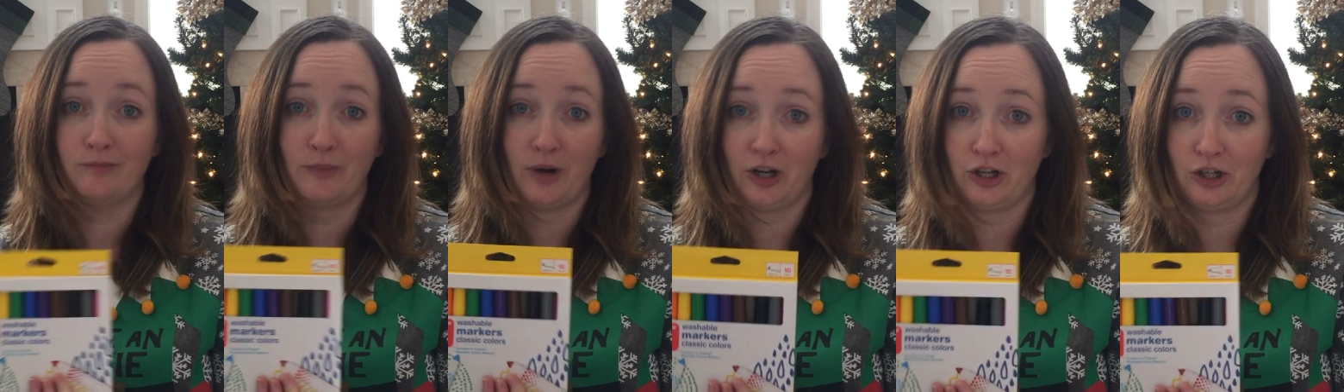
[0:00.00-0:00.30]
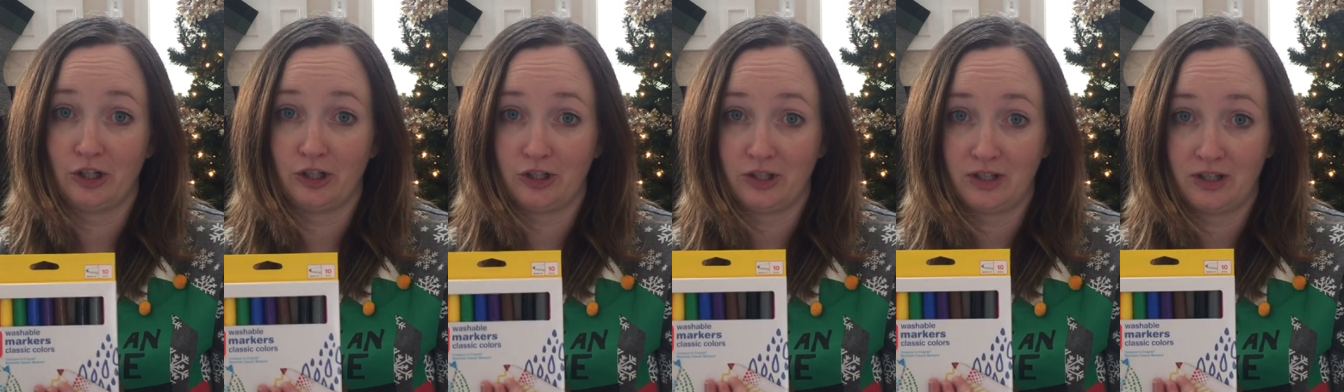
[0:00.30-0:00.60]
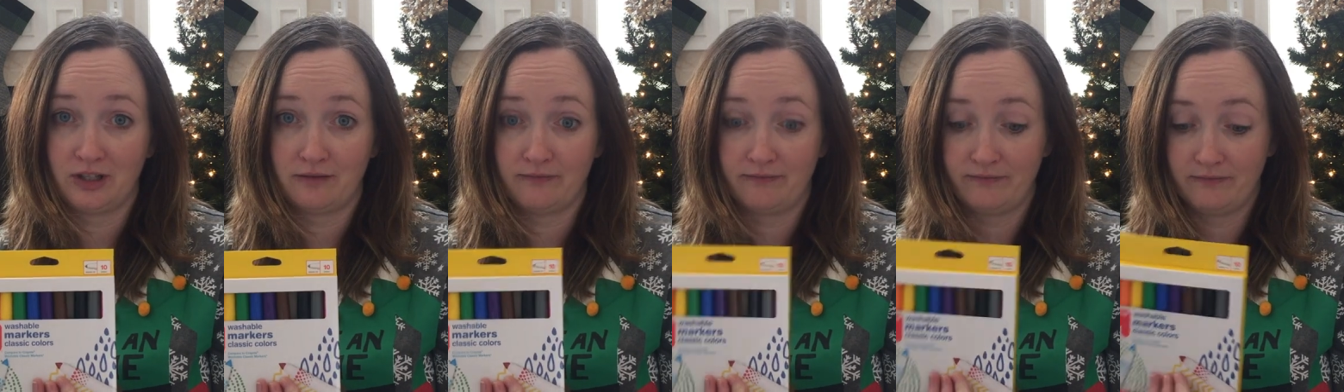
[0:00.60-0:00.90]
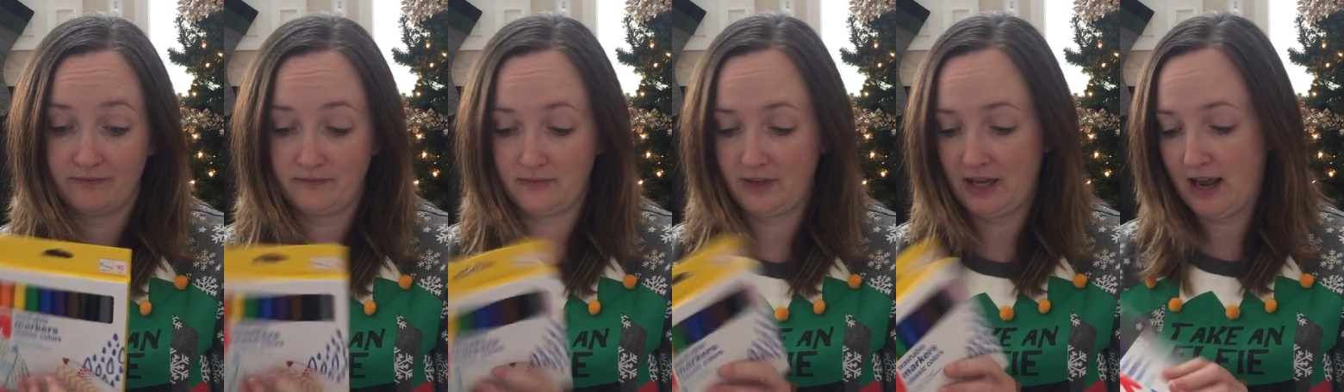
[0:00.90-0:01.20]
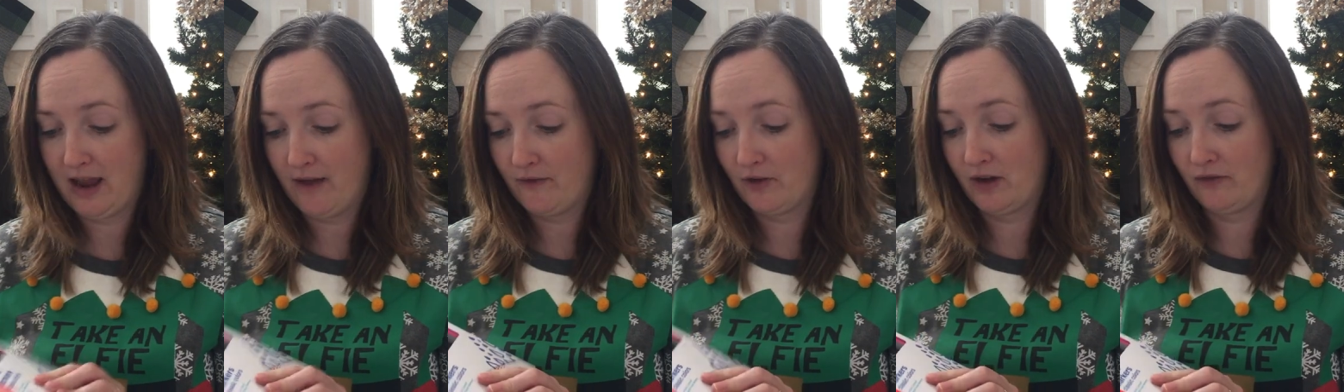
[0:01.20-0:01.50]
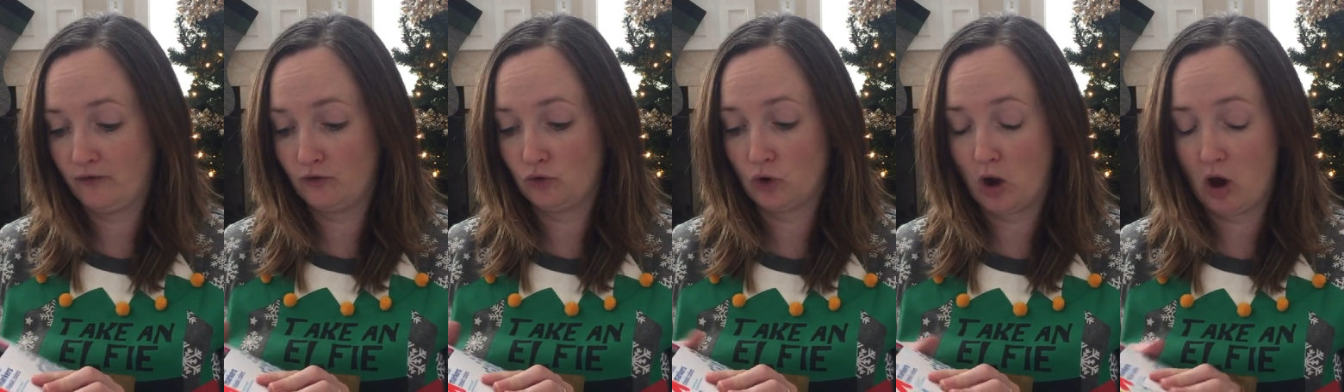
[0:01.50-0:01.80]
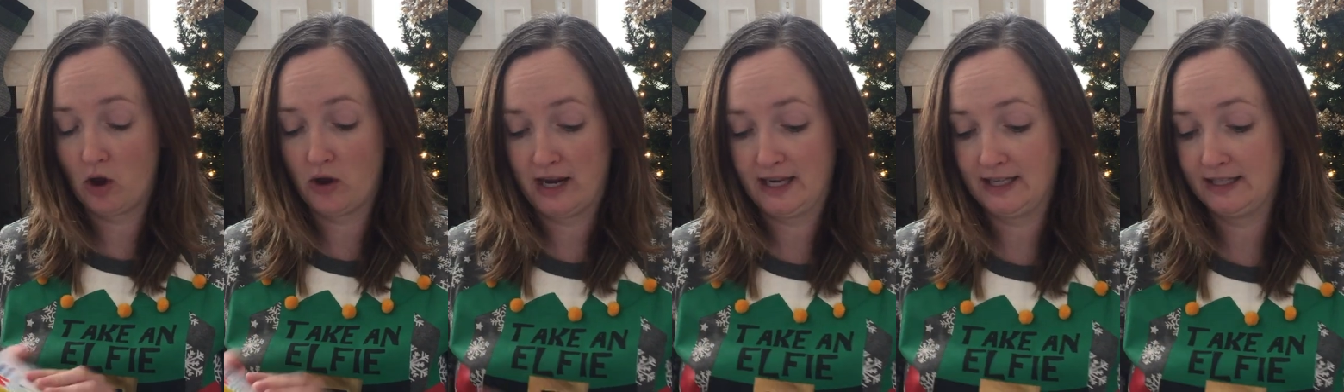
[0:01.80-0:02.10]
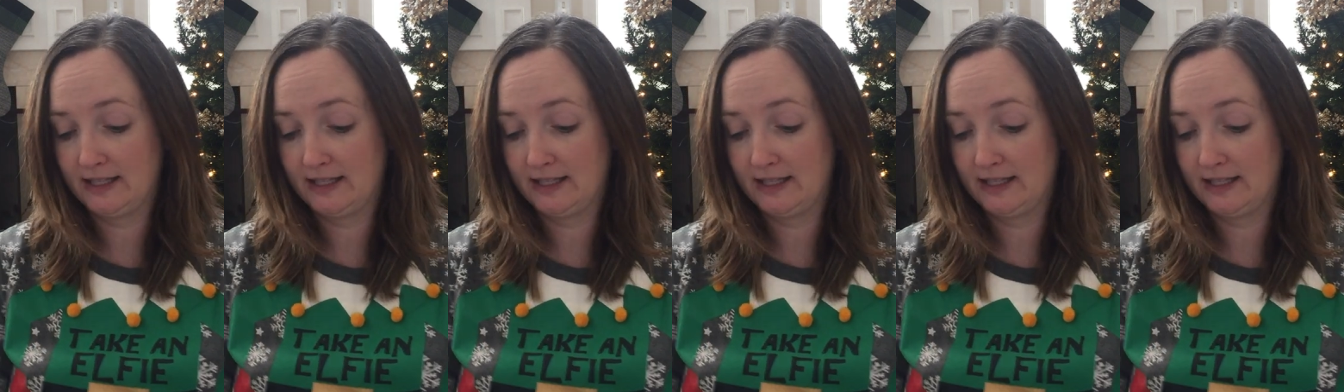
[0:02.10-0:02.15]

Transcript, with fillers: markers. Can't have enough drawing